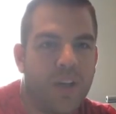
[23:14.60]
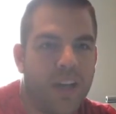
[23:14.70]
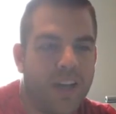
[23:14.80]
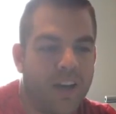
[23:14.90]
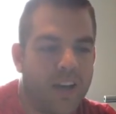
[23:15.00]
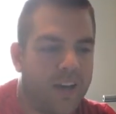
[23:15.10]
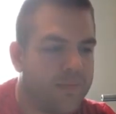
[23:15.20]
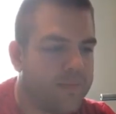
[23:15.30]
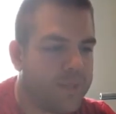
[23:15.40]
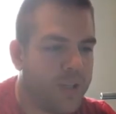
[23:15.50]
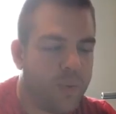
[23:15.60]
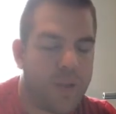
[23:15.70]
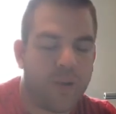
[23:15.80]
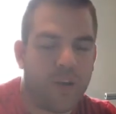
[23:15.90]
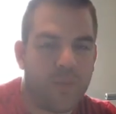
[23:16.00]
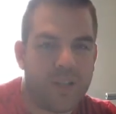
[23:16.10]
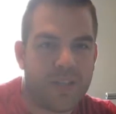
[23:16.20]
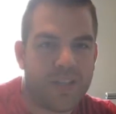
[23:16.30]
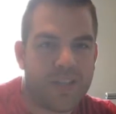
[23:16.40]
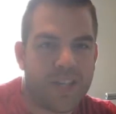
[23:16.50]
whether you're going to be
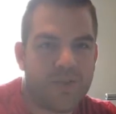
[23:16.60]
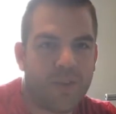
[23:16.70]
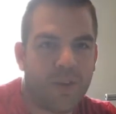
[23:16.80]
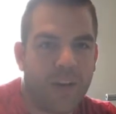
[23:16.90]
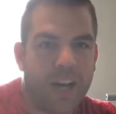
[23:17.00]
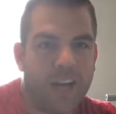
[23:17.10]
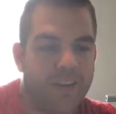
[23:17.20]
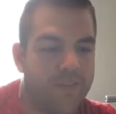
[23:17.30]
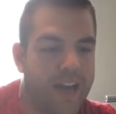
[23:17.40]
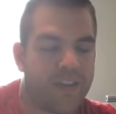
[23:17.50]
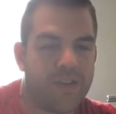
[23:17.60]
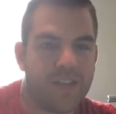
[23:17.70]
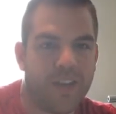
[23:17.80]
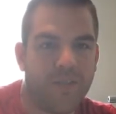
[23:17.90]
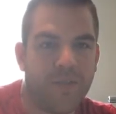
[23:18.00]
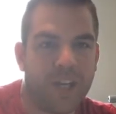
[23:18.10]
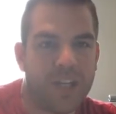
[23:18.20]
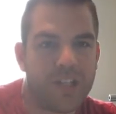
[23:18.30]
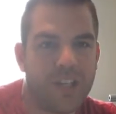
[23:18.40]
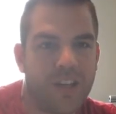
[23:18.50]
successful or not, and it factors in
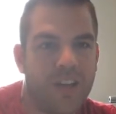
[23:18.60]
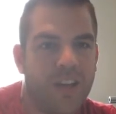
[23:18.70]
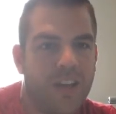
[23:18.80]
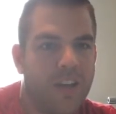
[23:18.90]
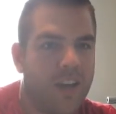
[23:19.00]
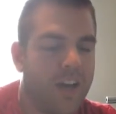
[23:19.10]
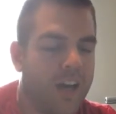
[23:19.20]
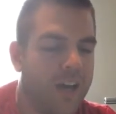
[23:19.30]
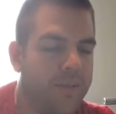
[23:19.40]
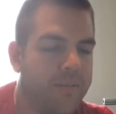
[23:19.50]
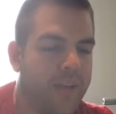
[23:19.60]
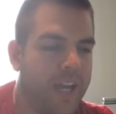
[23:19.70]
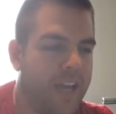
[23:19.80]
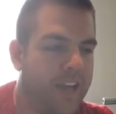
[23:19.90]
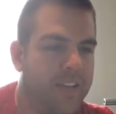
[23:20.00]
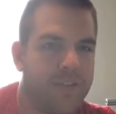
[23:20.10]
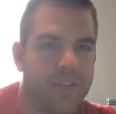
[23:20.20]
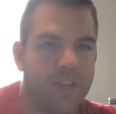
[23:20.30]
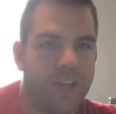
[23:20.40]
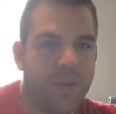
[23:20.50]
inflation and
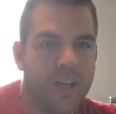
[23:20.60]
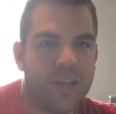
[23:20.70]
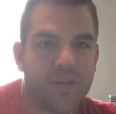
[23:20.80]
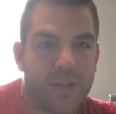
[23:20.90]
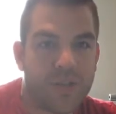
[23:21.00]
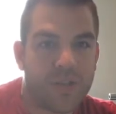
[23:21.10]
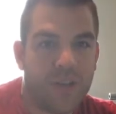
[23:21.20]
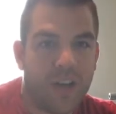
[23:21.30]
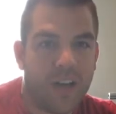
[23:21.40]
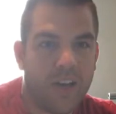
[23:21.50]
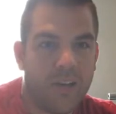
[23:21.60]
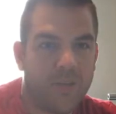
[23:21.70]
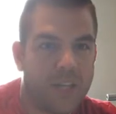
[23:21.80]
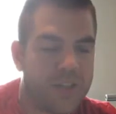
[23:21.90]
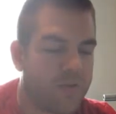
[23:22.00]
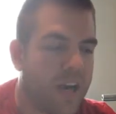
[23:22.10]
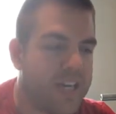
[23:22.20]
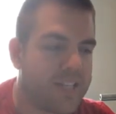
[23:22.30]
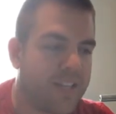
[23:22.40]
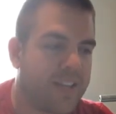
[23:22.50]
interest rates
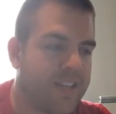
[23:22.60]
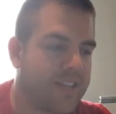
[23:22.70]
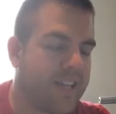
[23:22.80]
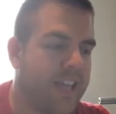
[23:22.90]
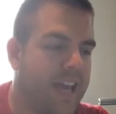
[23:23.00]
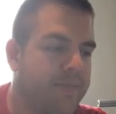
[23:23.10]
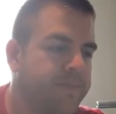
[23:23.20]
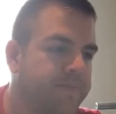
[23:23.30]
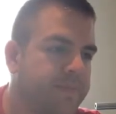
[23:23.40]
rising and things like that.